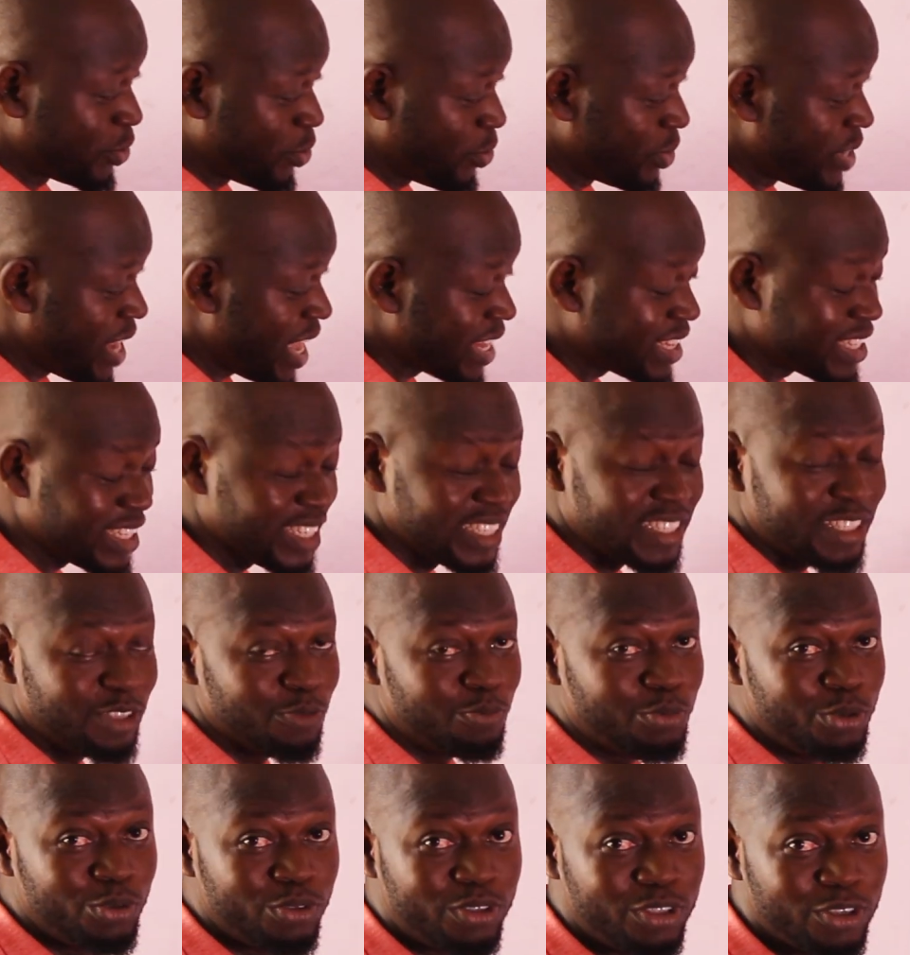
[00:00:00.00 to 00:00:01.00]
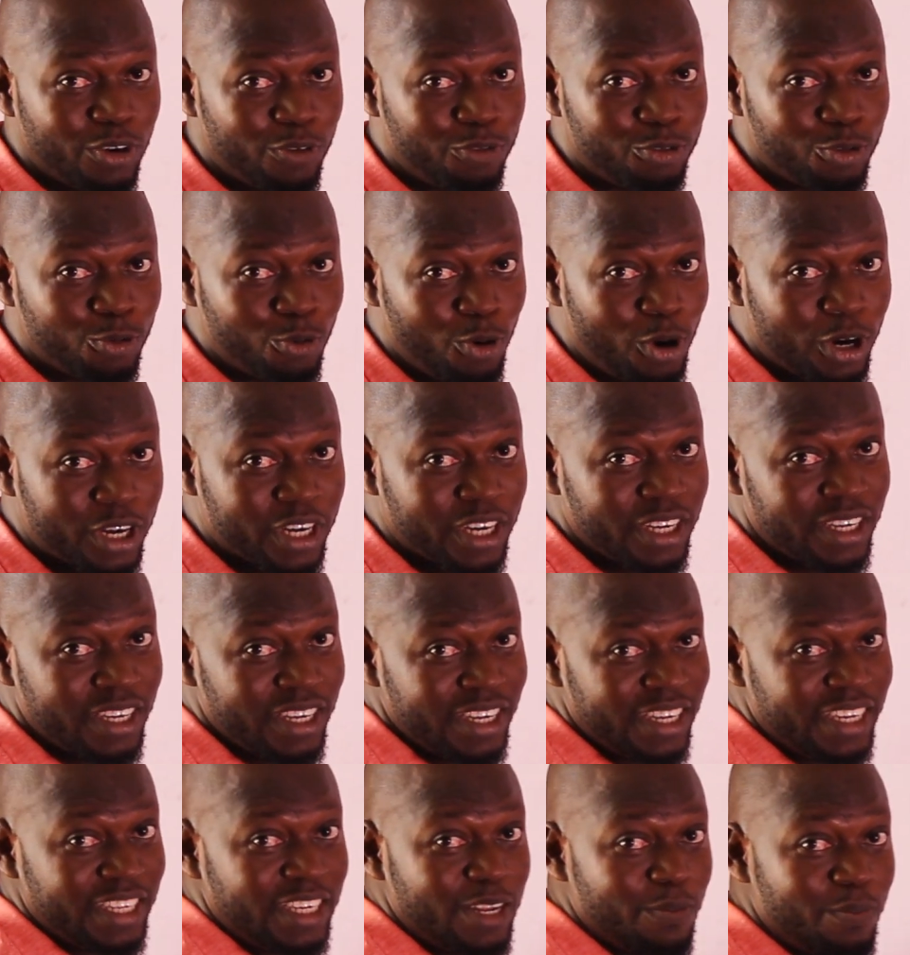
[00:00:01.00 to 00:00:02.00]
So that is the beauty of the work.
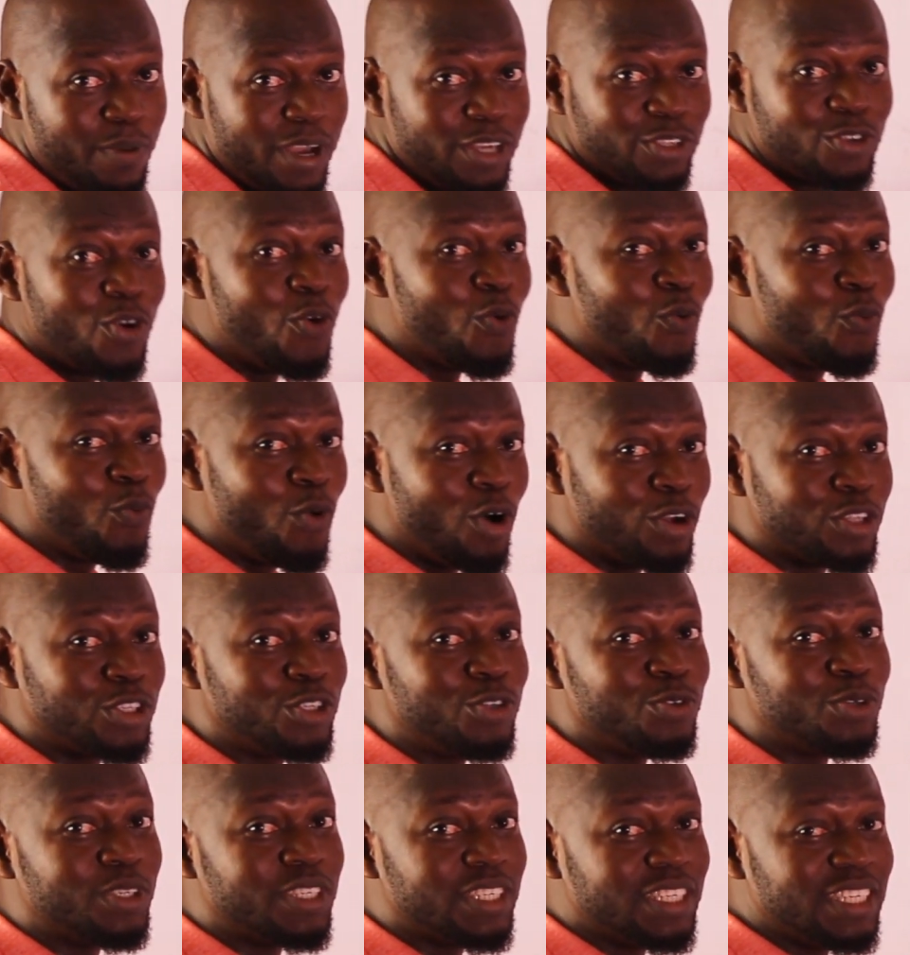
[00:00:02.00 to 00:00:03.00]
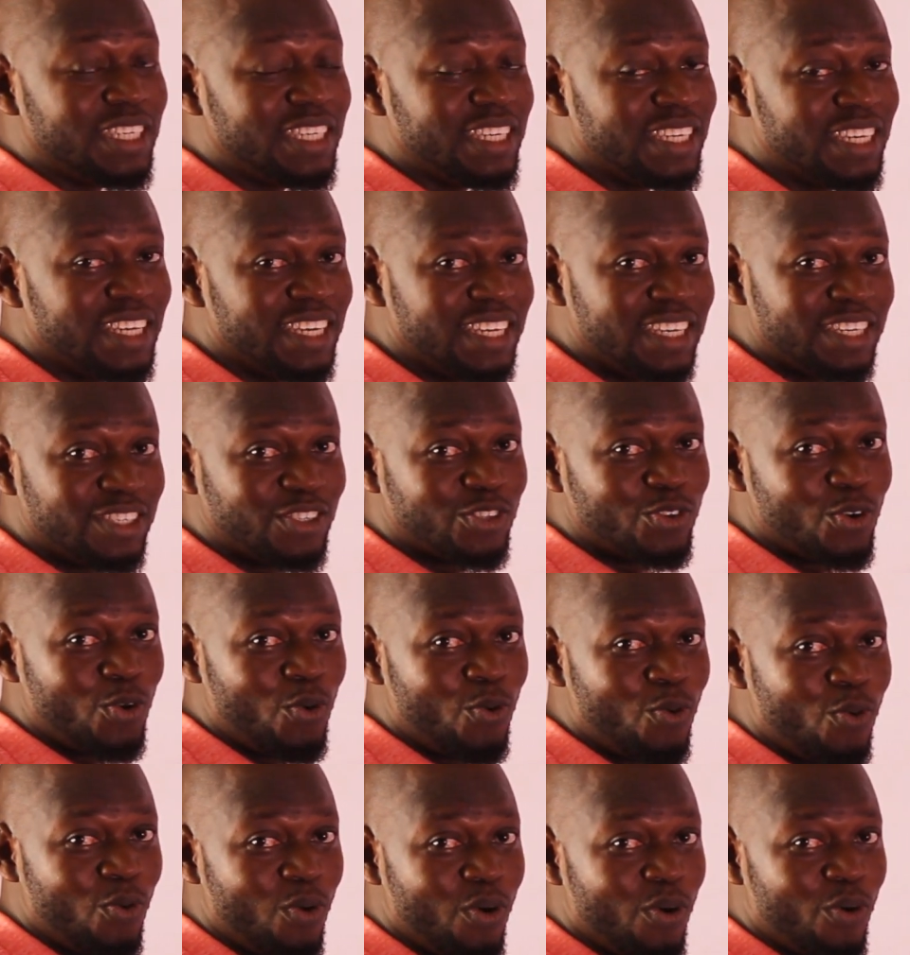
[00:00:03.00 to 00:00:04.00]
It depends on what you see.
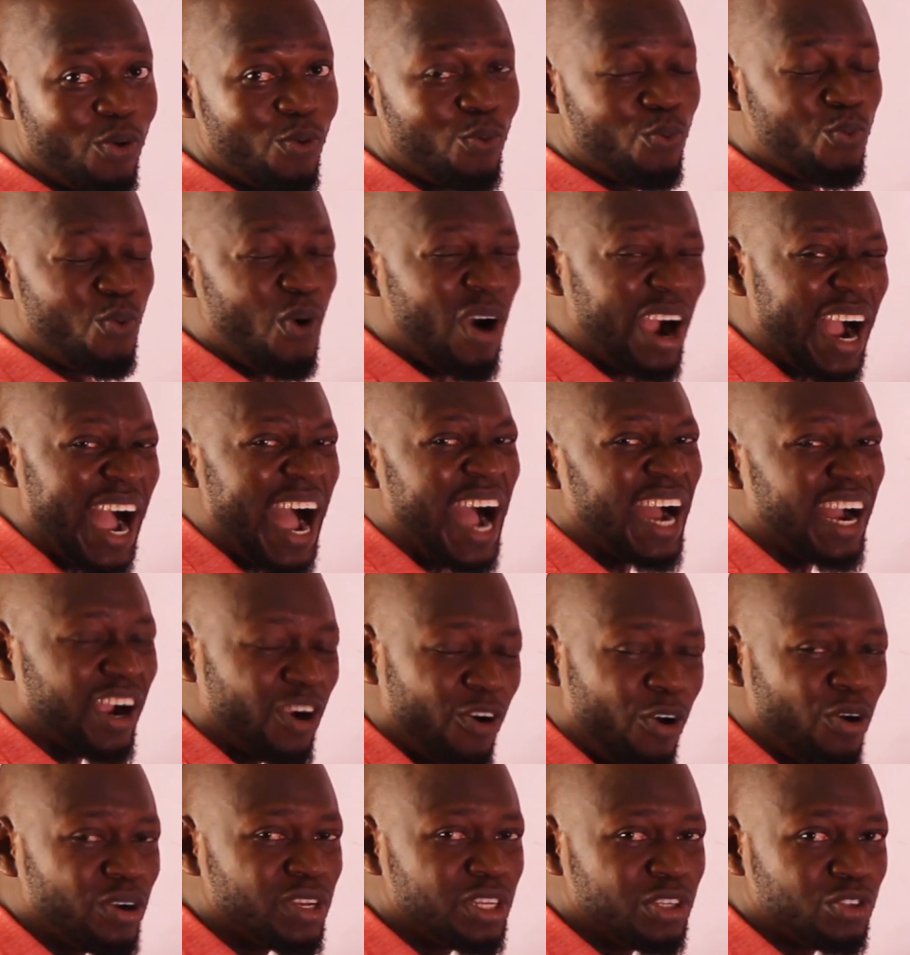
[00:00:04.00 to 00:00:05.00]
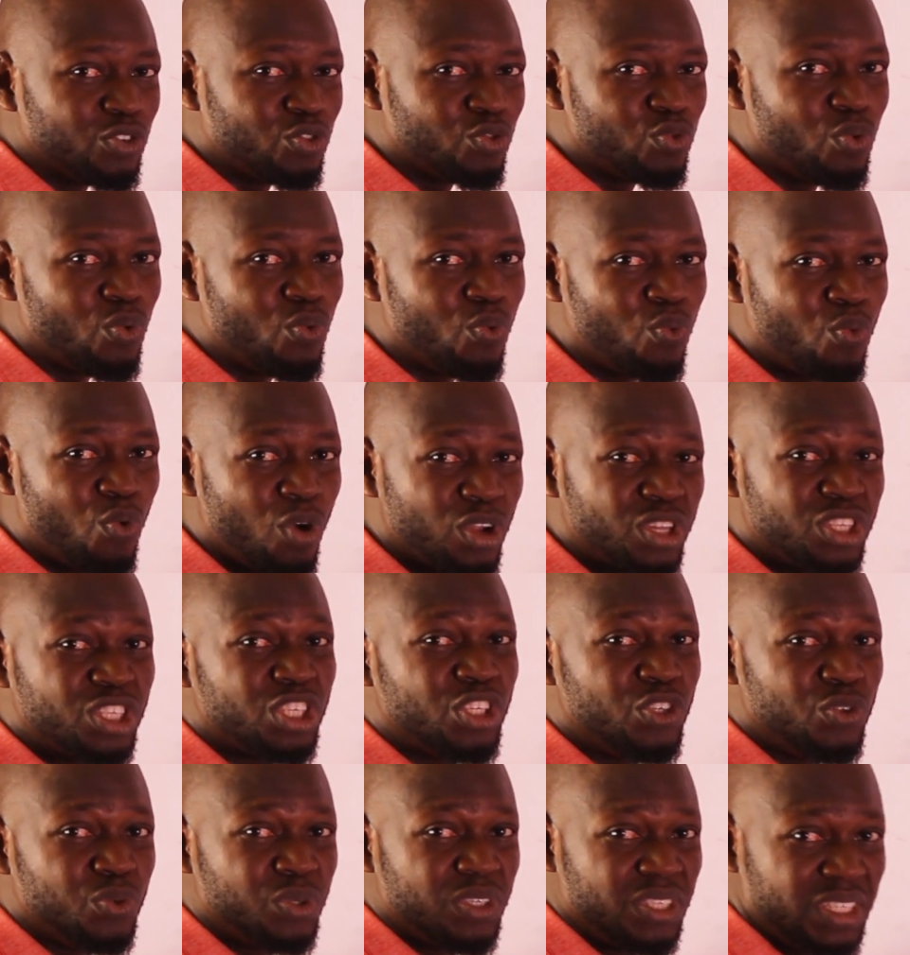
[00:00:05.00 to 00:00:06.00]
So work according to
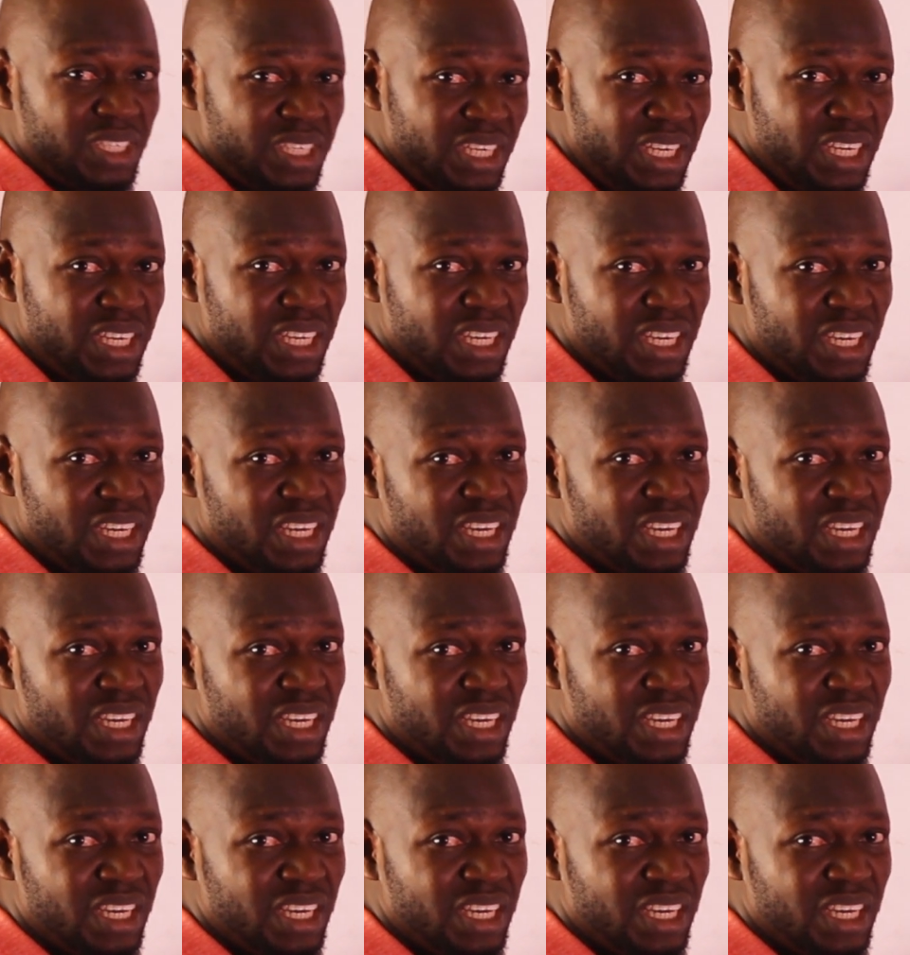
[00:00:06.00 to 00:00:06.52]
what you see,